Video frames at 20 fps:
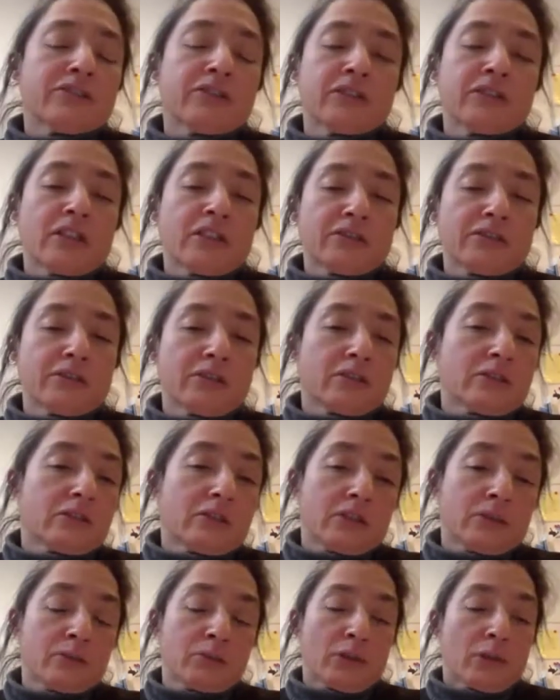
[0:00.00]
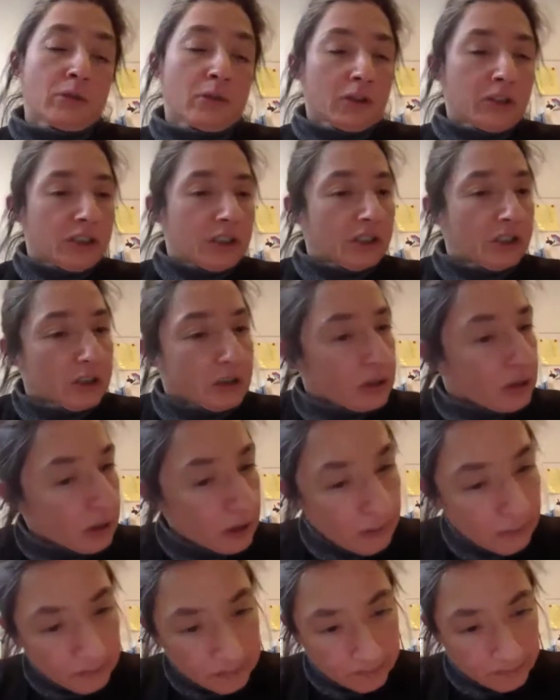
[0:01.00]
It does it probably
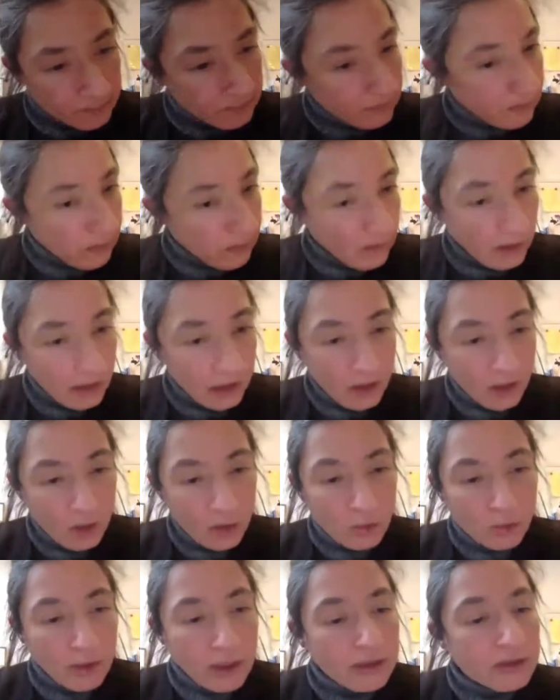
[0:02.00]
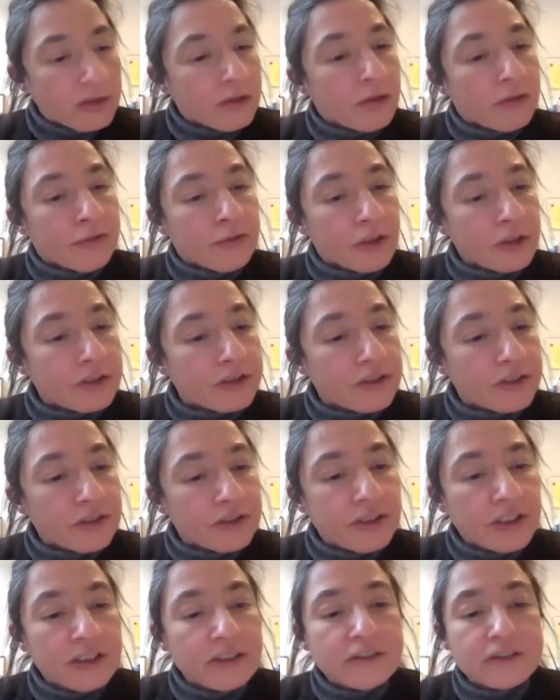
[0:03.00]
in 20 or 30
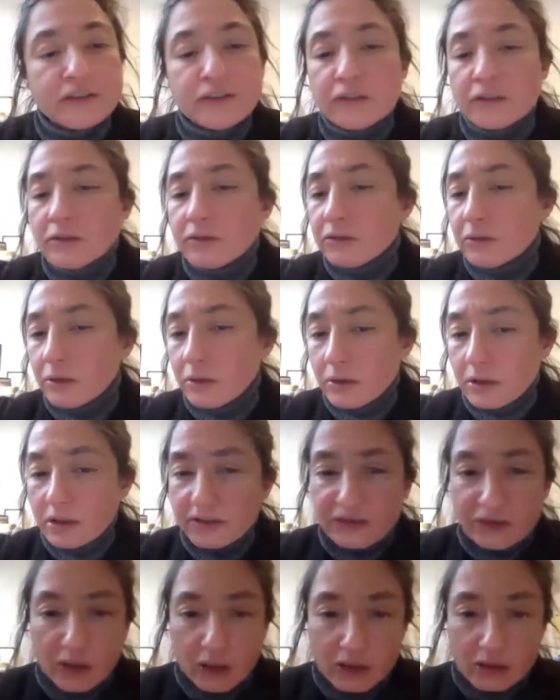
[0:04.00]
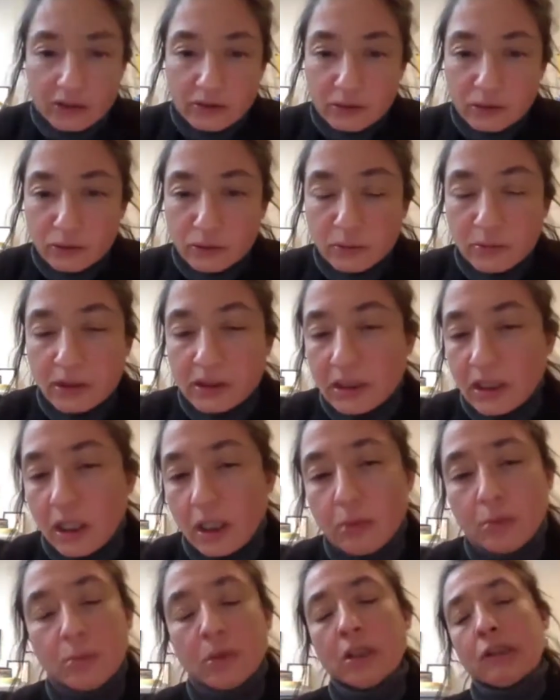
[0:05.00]
days. So it started to
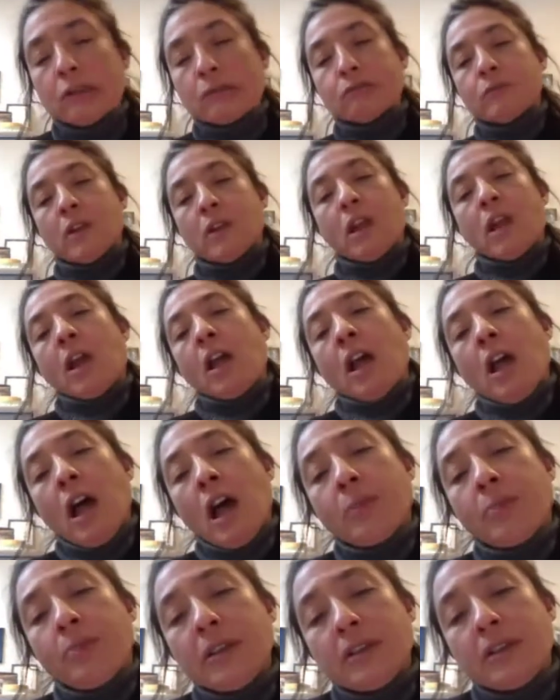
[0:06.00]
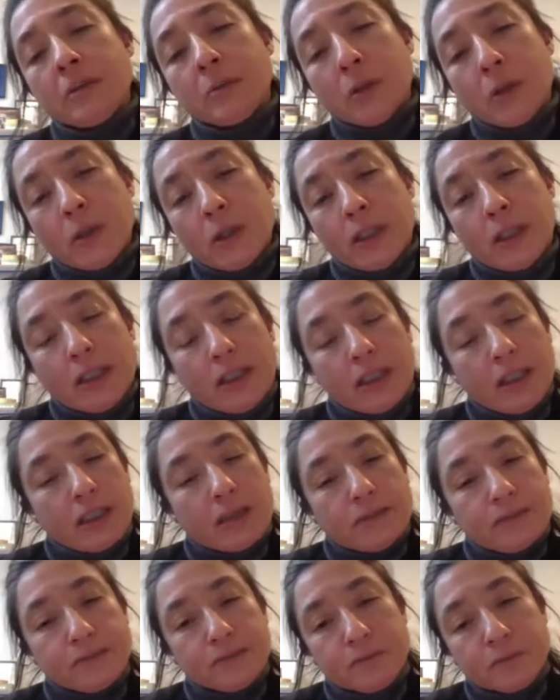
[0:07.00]
become a bit
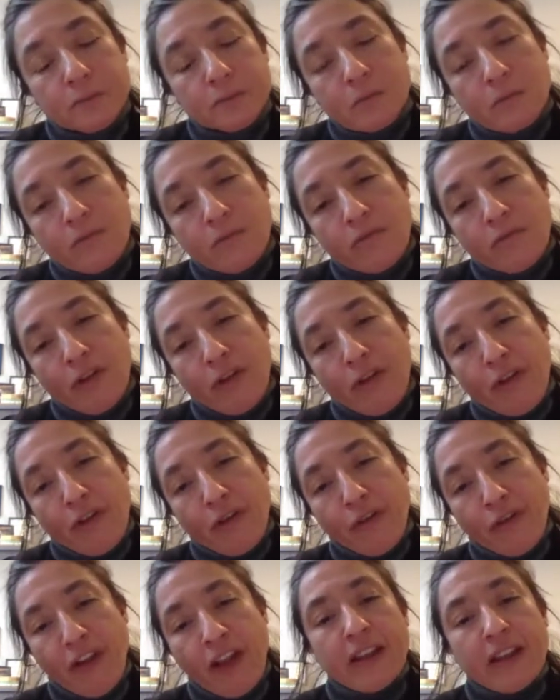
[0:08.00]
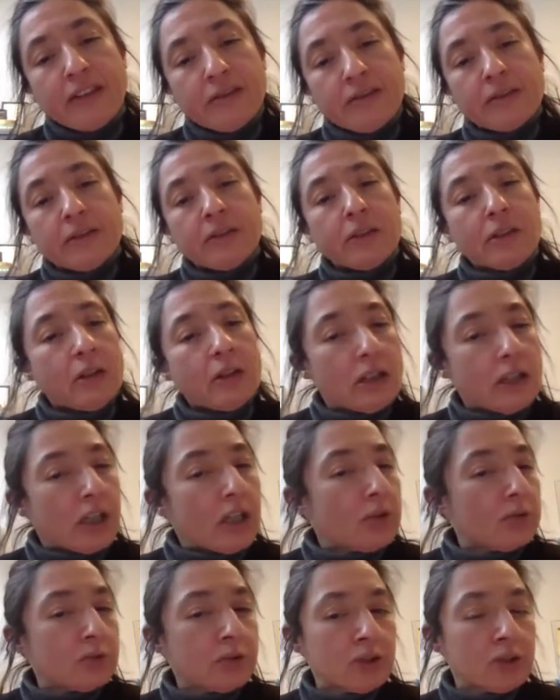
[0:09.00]
more faint
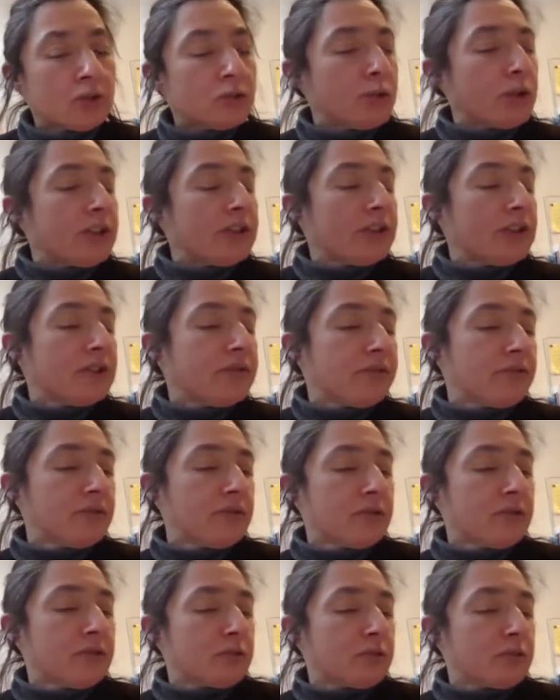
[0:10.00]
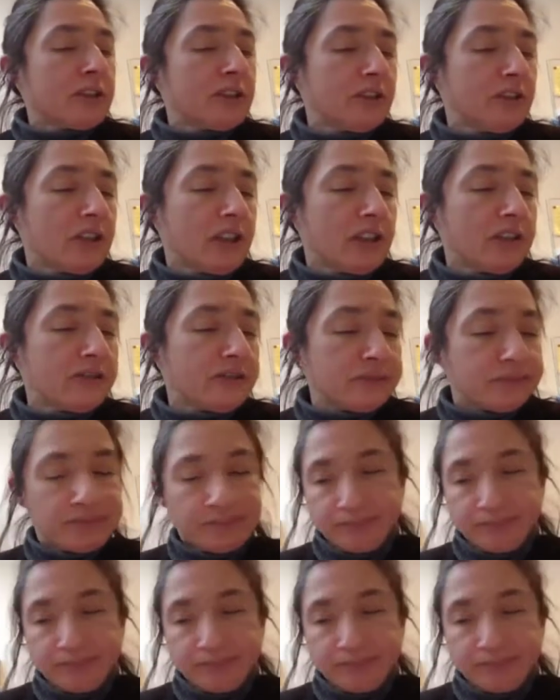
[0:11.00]
around 20 days.